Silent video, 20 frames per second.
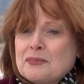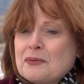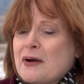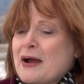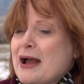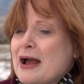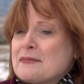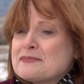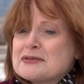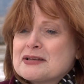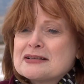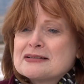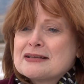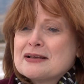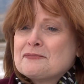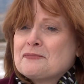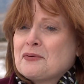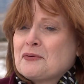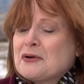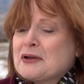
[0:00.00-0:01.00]
Perhaps at
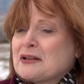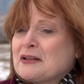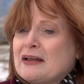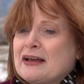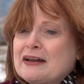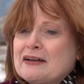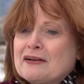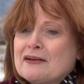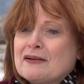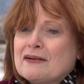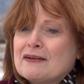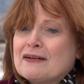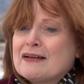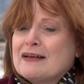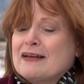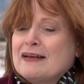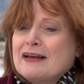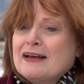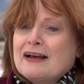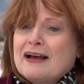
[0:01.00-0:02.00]
some point later,
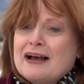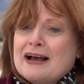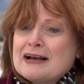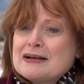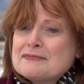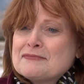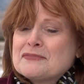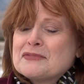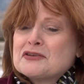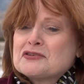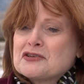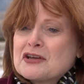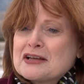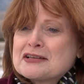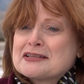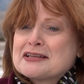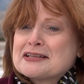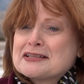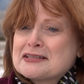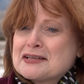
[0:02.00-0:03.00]
uh, the
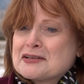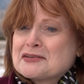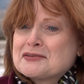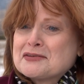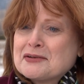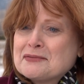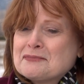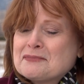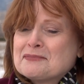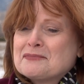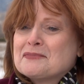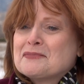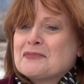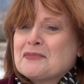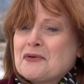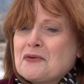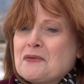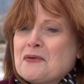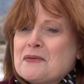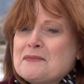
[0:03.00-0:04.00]
justice system
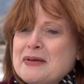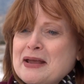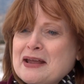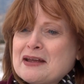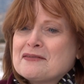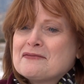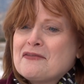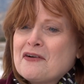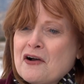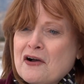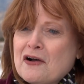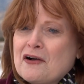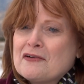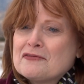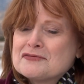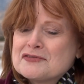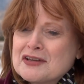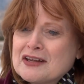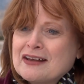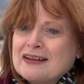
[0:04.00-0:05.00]
will be
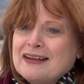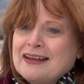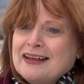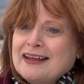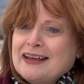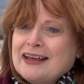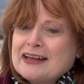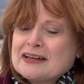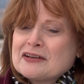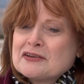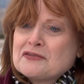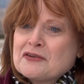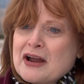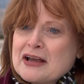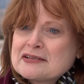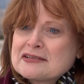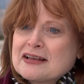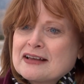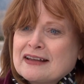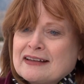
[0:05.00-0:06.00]
involved in
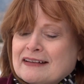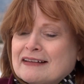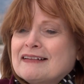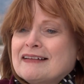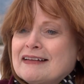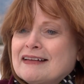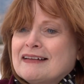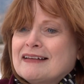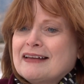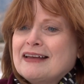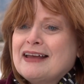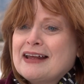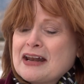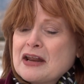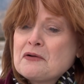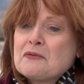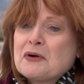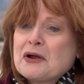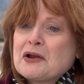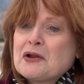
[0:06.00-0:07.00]
addressing
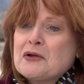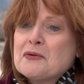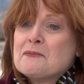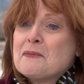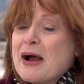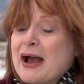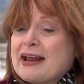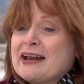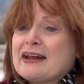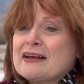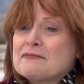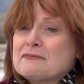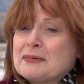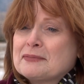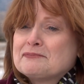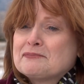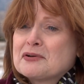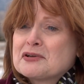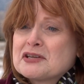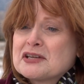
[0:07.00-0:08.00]
anyone who might have
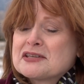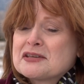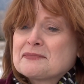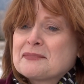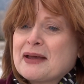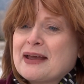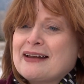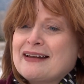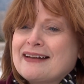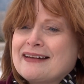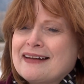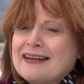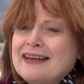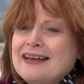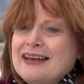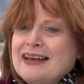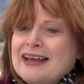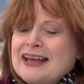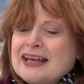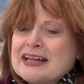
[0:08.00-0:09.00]
participated
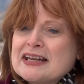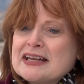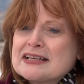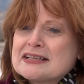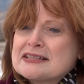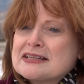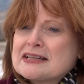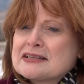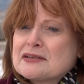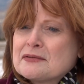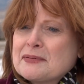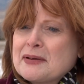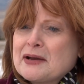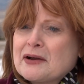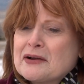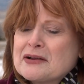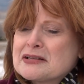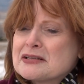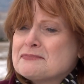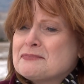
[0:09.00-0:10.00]
in his
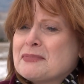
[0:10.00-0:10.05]
disappearance.